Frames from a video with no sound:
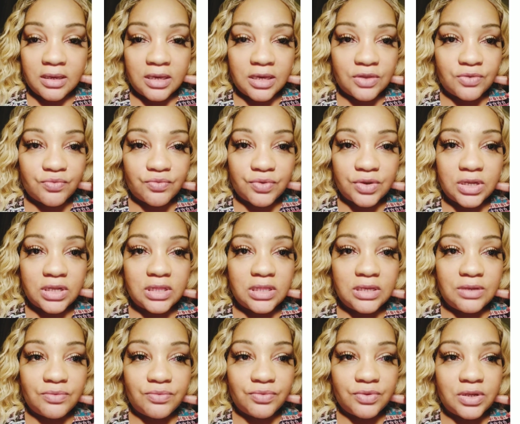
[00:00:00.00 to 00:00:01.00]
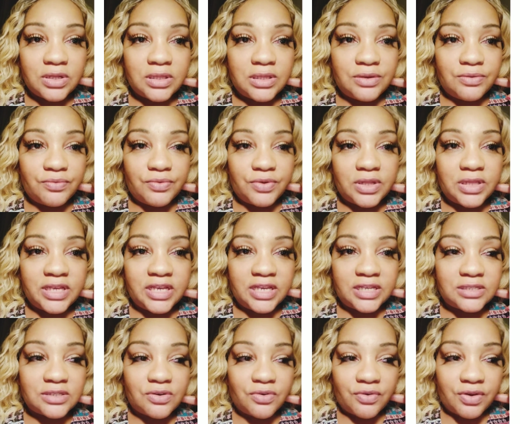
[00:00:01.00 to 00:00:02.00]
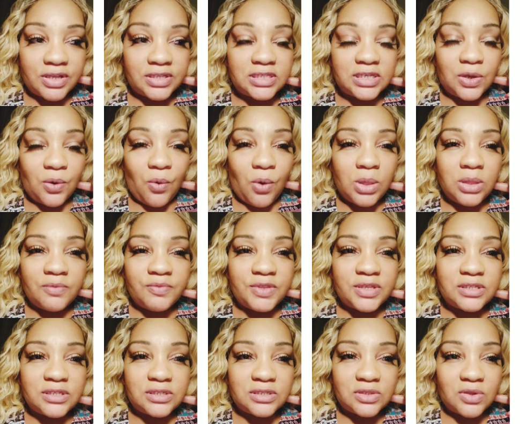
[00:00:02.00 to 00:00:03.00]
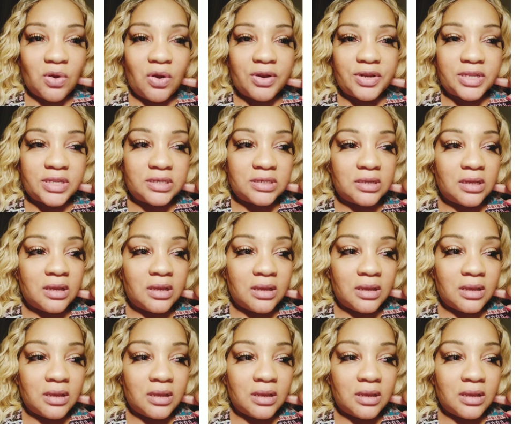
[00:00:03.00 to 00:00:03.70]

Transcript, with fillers: It really, really, really is crazy. All of this started